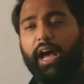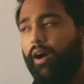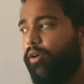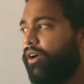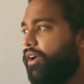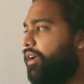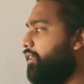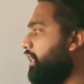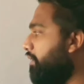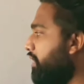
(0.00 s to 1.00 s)
How?
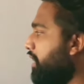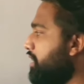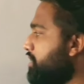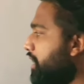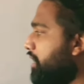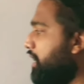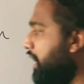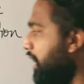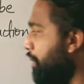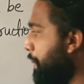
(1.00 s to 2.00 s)
They will construct
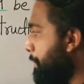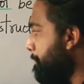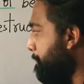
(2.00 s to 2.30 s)
the